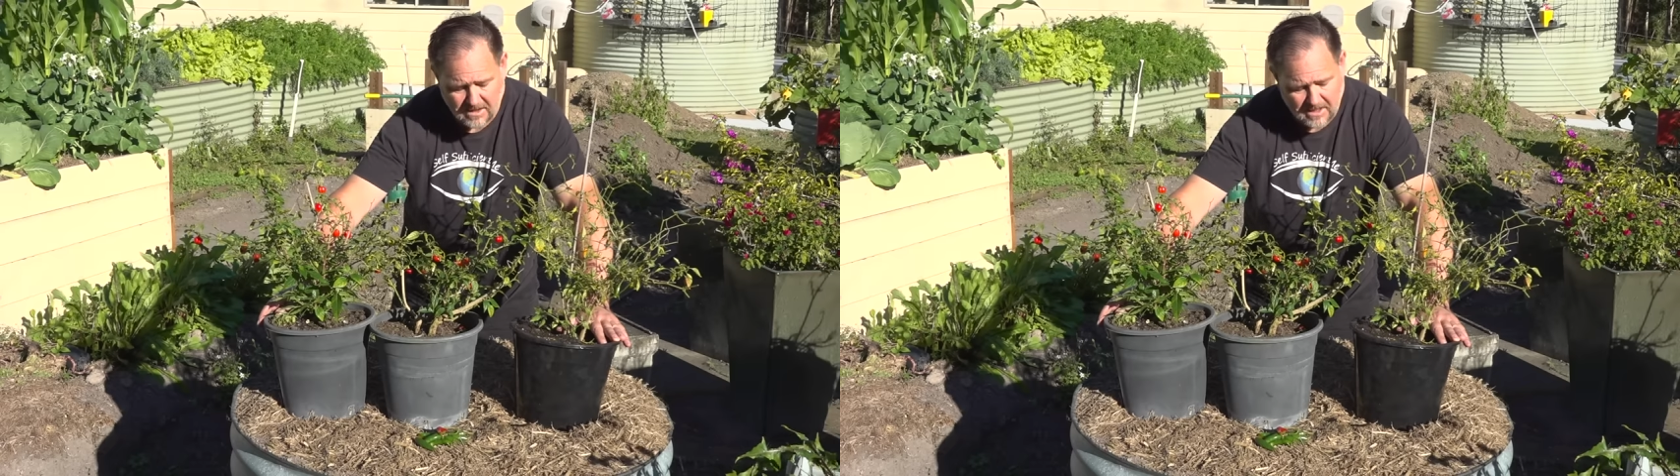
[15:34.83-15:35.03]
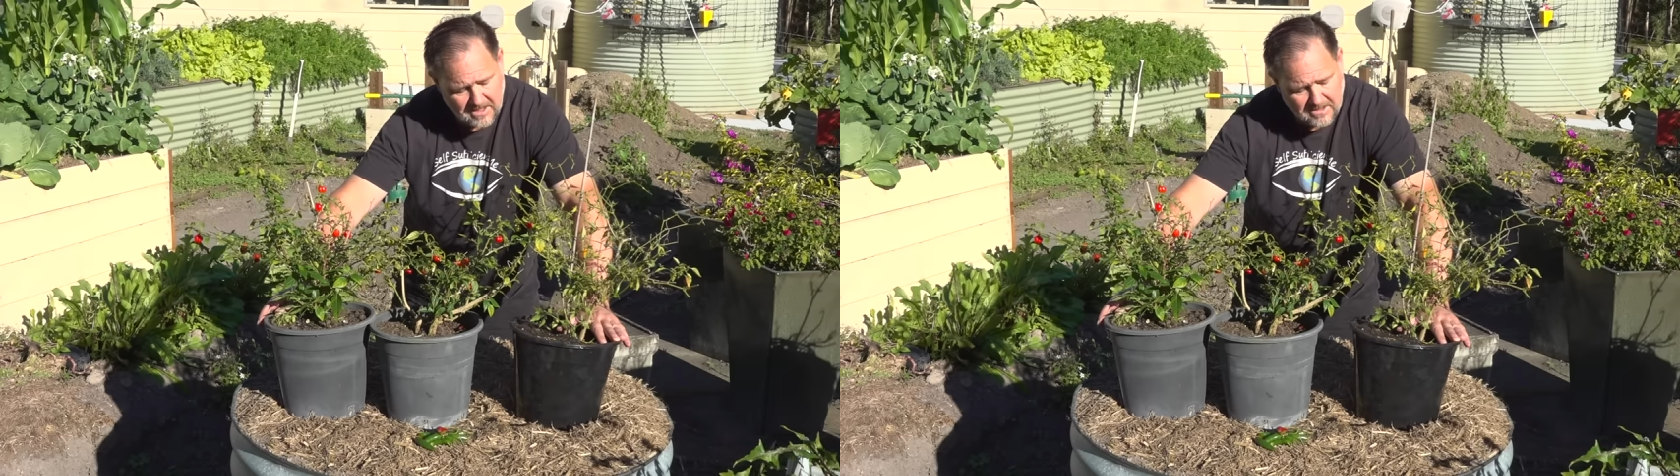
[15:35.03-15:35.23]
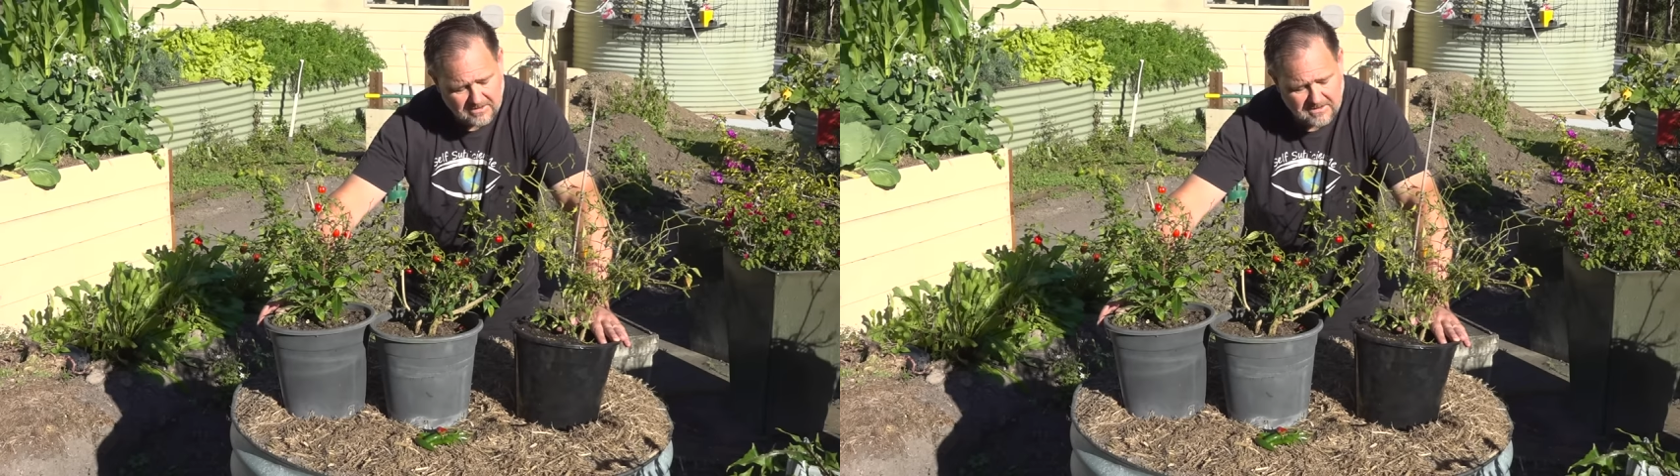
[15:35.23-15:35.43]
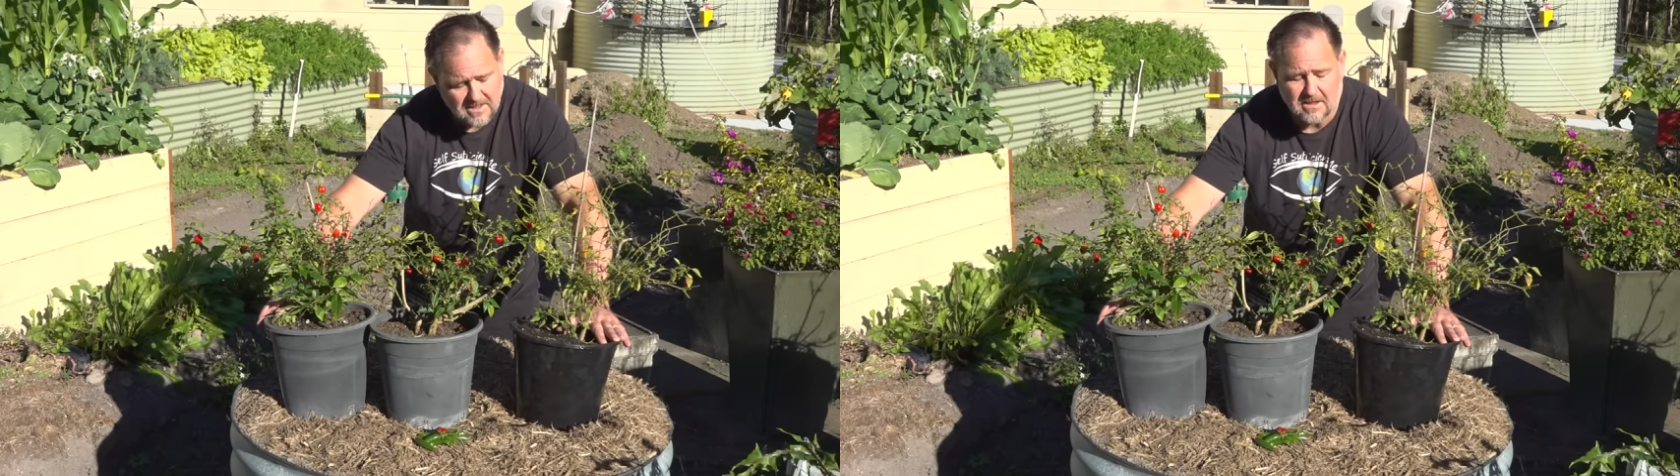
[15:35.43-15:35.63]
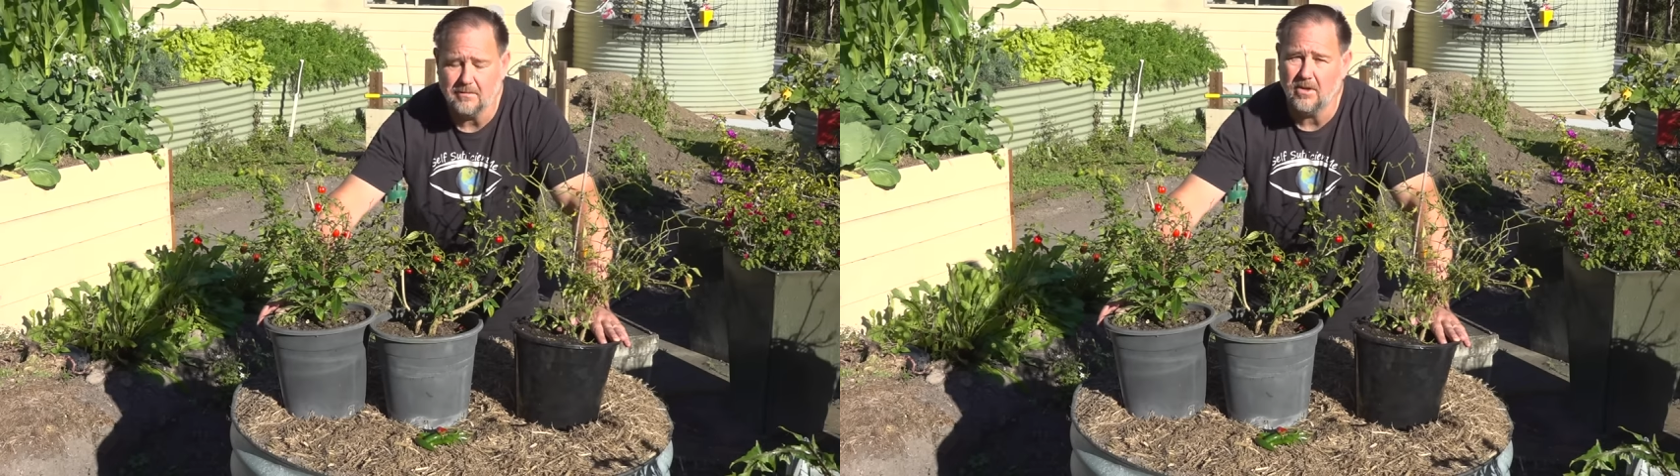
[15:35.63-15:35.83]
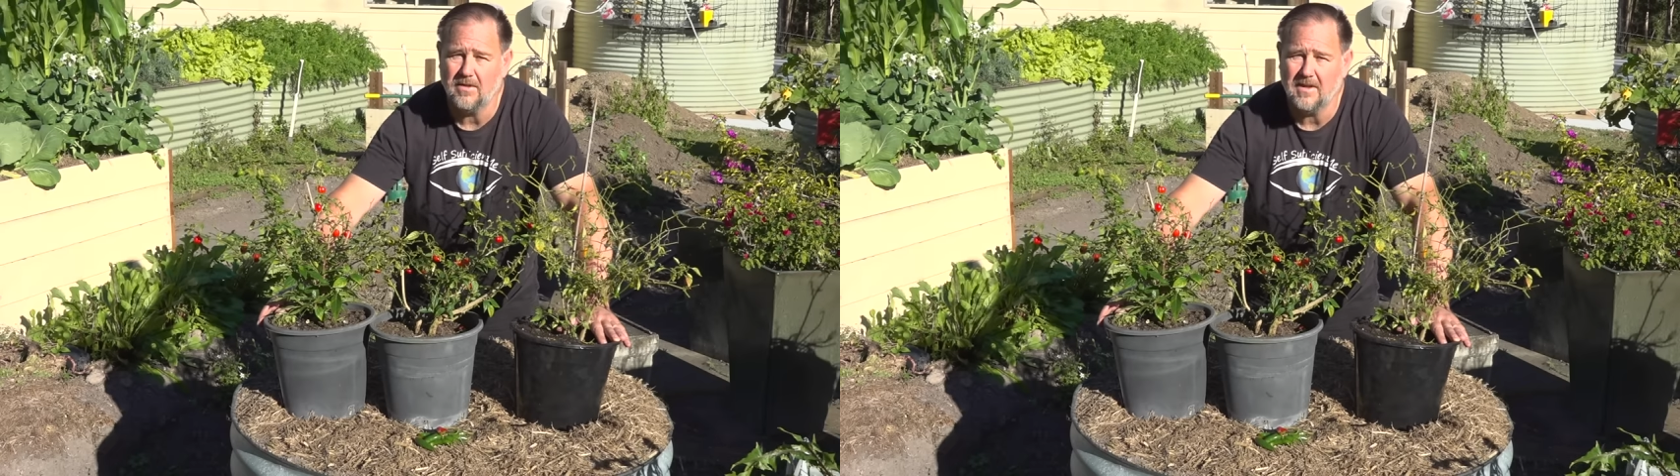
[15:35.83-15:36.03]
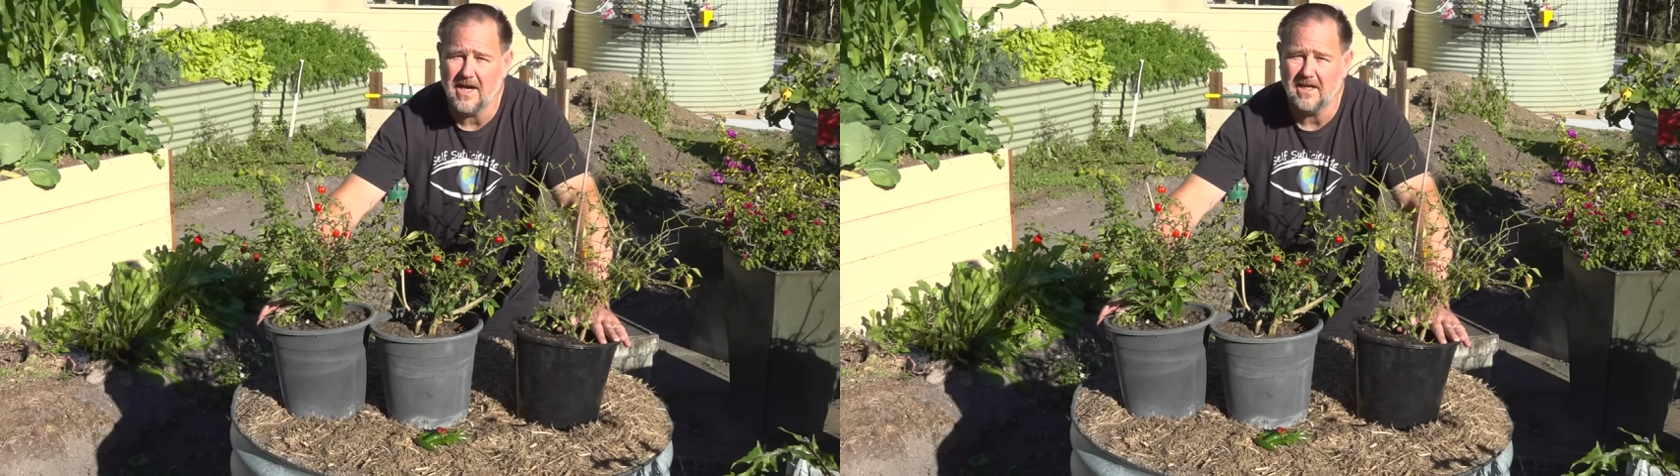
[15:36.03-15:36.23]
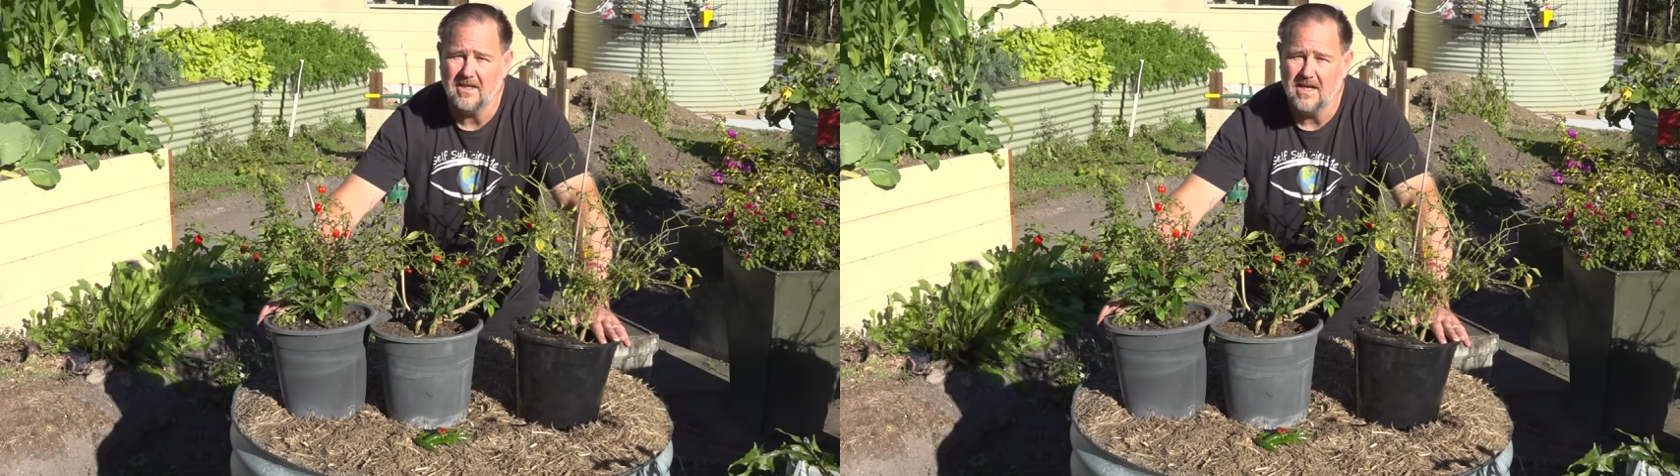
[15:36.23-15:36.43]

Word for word: and you could sit them on that